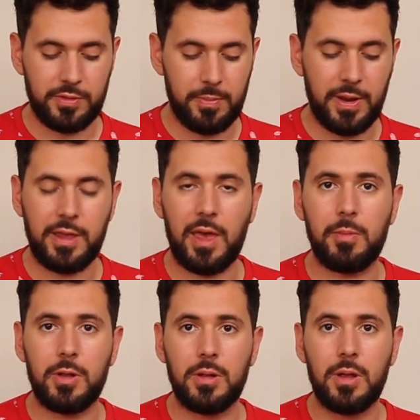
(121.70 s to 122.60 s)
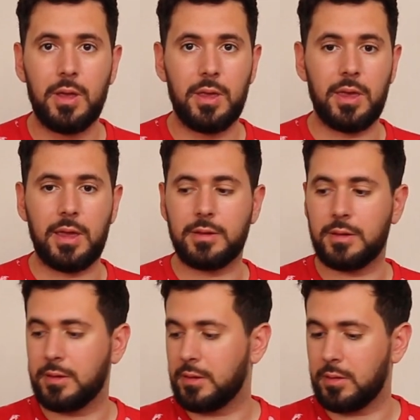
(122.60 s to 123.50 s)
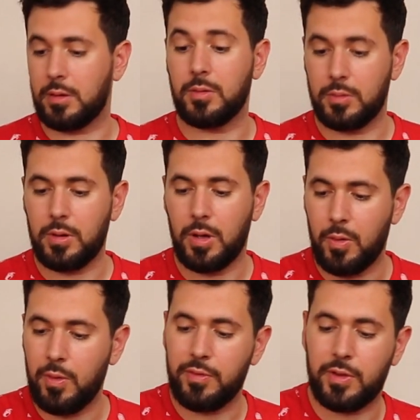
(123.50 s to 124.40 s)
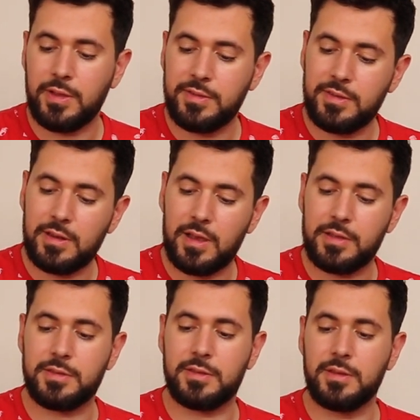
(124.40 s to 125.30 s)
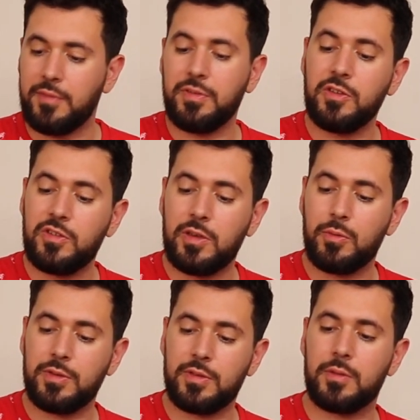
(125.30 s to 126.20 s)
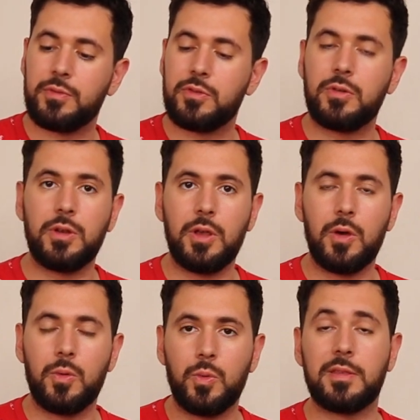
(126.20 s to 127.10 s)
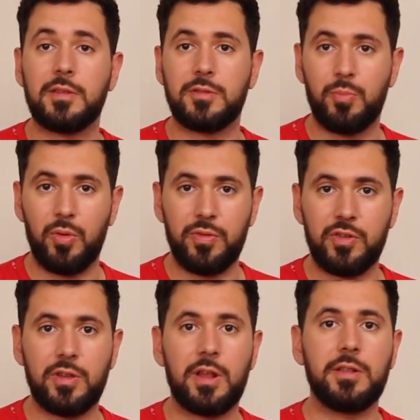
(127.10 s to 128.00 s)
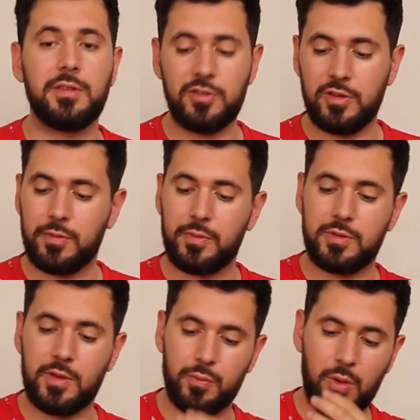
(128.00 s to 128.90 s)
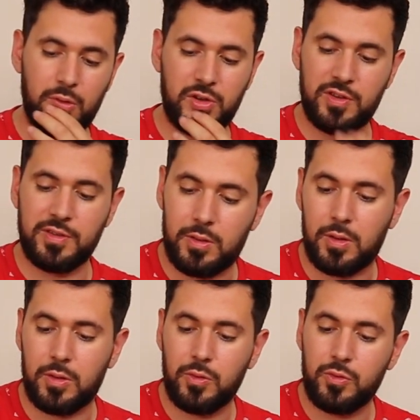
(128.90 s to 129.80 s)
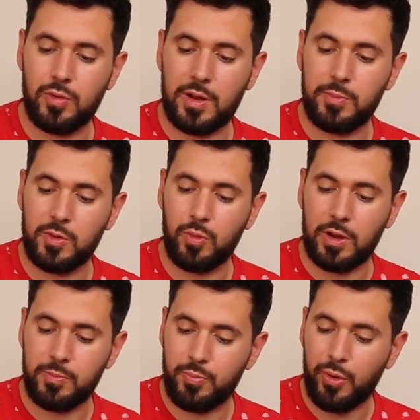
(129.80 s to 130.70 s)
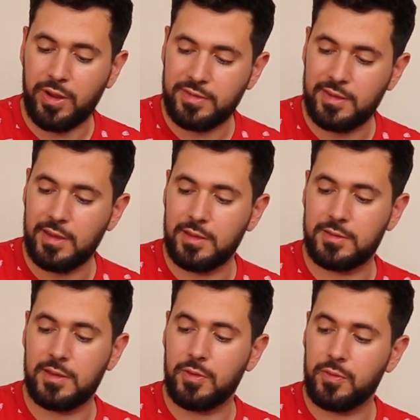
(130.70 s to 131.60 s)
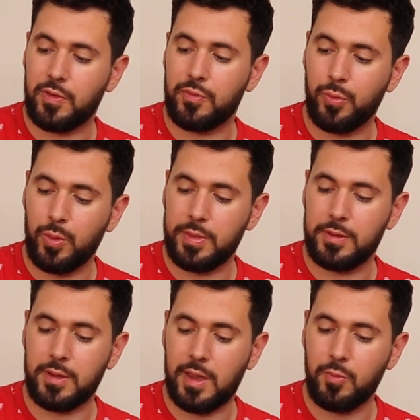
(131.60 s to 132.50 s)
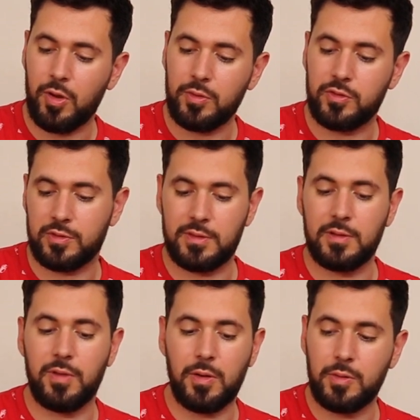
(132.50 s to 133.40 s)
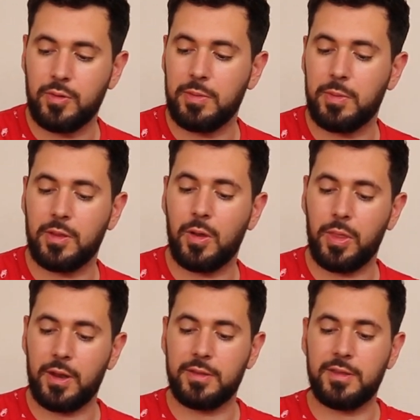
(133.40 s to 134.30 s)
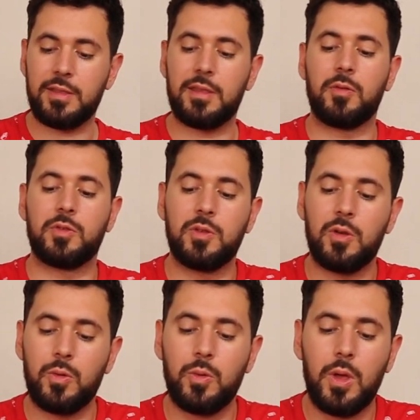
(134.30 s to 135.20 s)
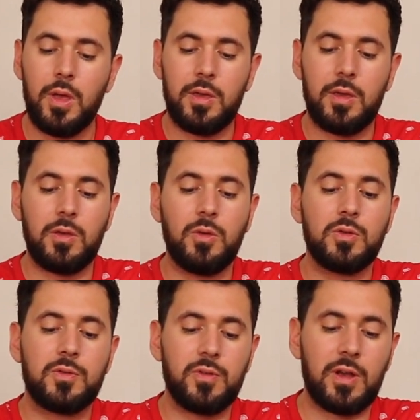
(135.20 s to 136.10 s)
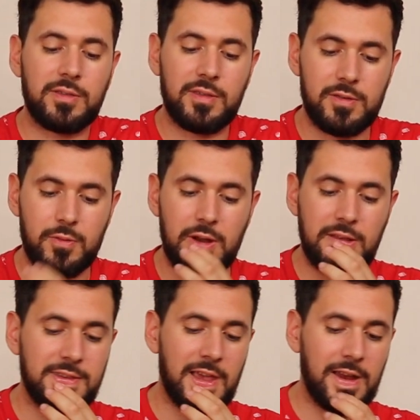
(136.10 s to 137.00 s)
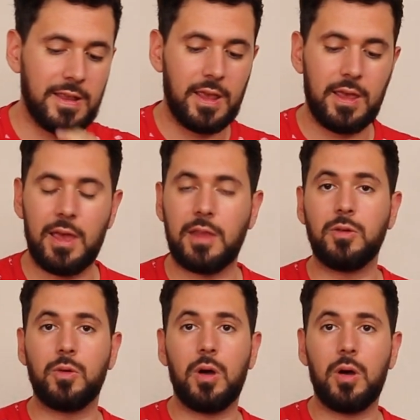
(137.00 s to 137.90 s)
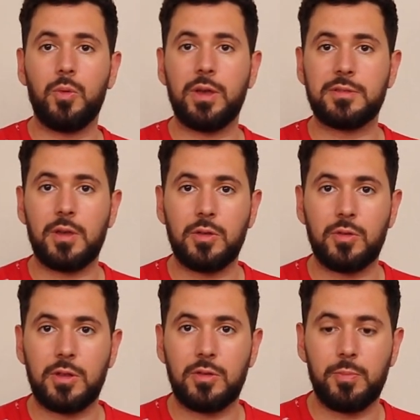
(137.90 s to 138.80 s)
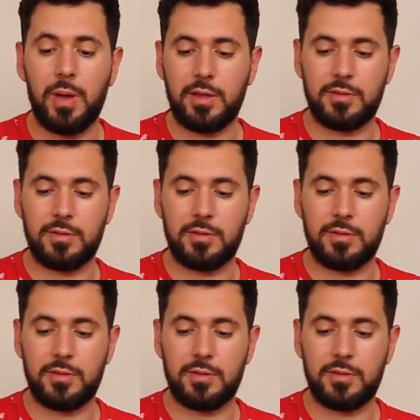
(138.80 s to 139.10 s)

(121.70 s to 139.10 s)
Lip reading: supply cable, and however, it still has DaVinci Resolve Studio. That's the professional edition of the software, which is usually quite pricey. It's given for free with the camera, which is still very great, but other than that, there's no useful accessory inside, and you're always going to need to buy